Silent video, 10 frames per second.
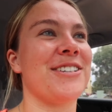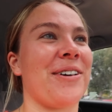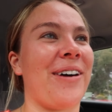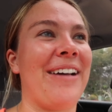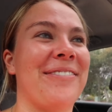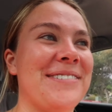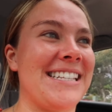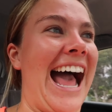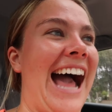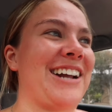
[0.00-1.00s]
So I was
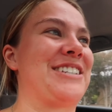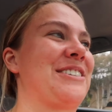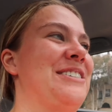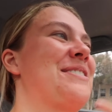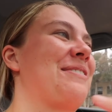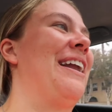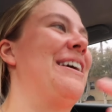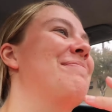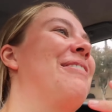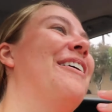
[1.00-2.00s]
actually
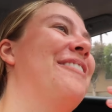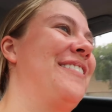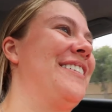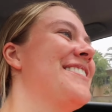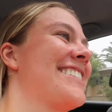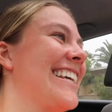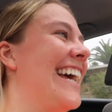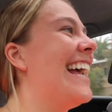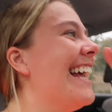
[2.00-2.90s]
sweating profusely.